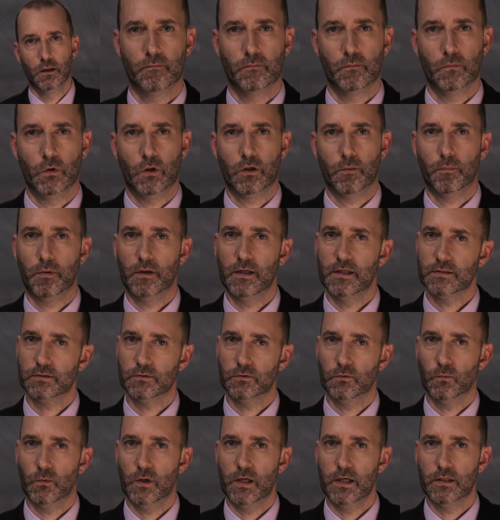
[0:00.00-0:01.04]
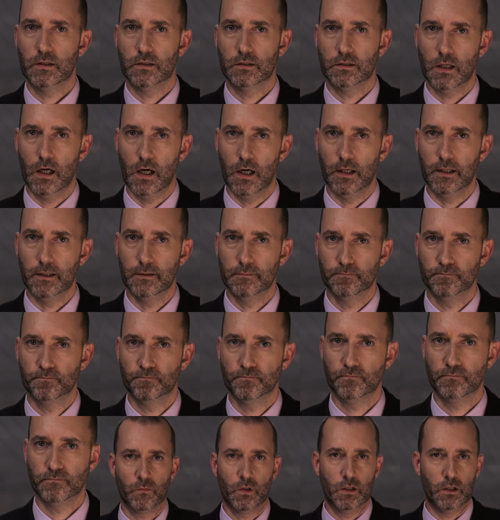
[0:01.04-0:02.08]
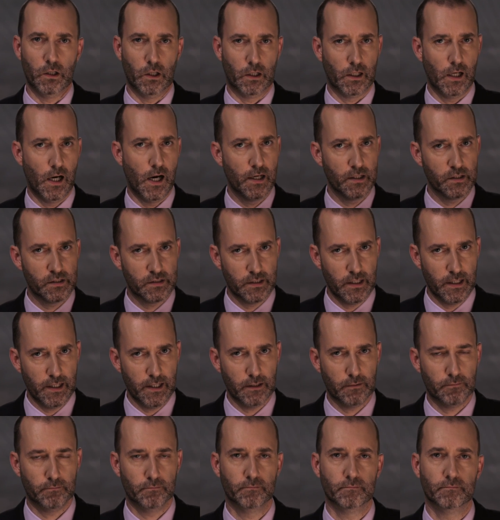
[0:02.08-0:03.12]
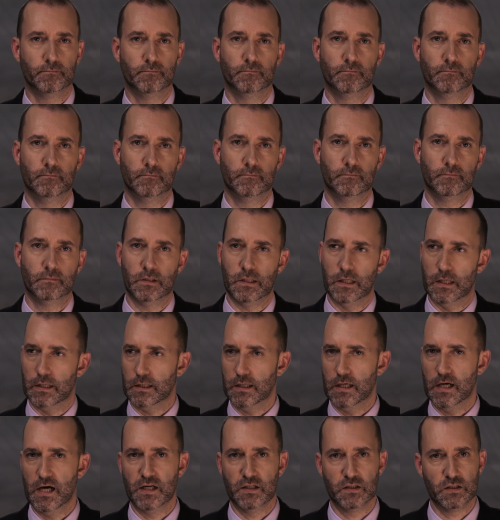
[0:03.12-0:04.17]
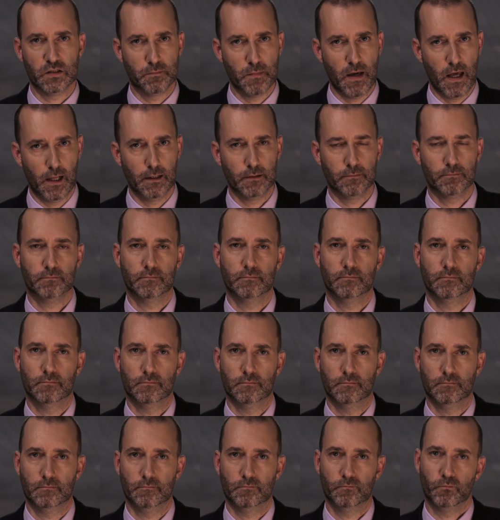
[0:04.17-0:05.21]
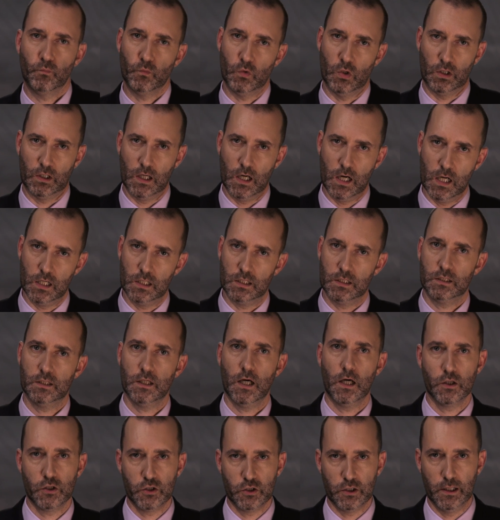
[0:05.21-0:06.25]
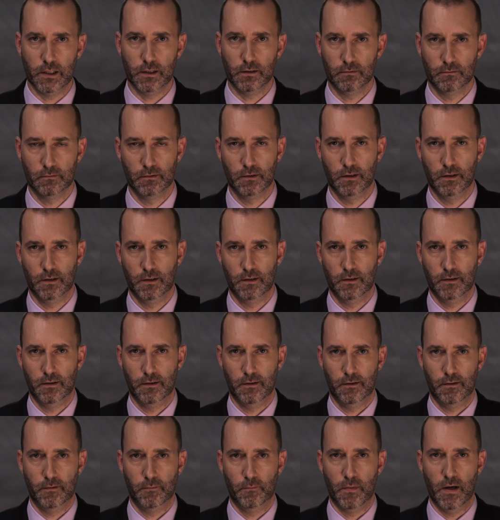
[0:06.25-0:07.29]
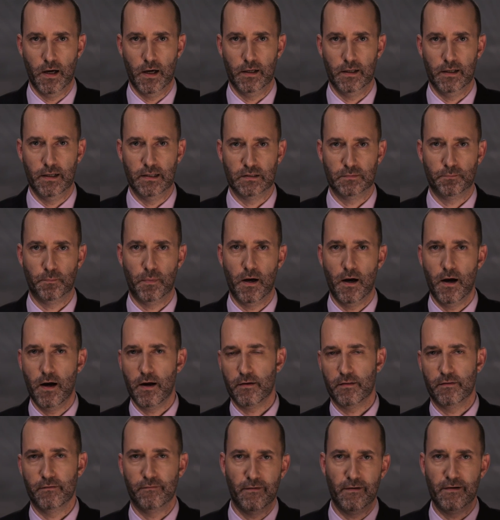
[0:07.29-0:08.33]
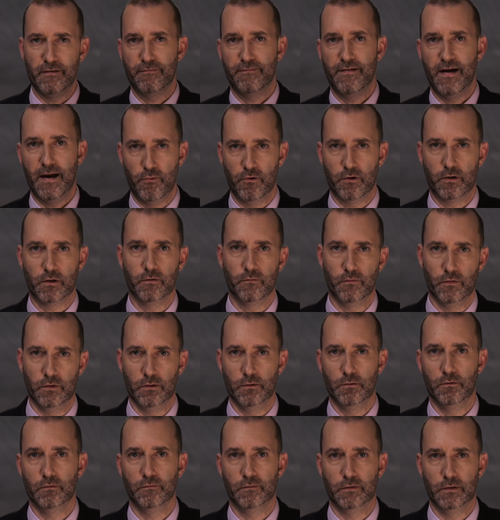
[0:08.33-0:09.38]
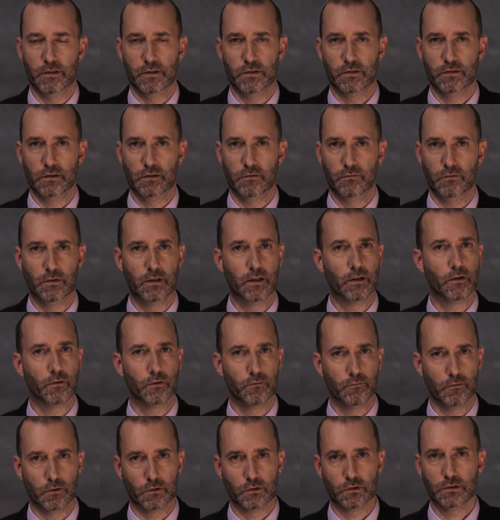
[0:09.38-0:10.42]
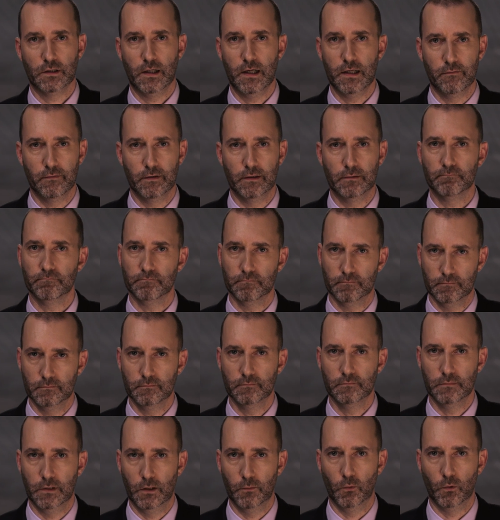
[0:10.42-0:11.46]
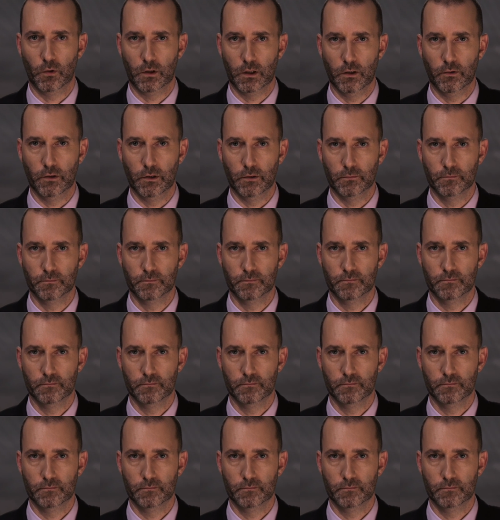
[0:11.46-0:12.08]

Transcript: Not a pleasant way to die. You can't see it, you can't smell it, you can't touch it, but it's part of the very fabric of the universe, and if you get on the wrong side of it, it will kill you.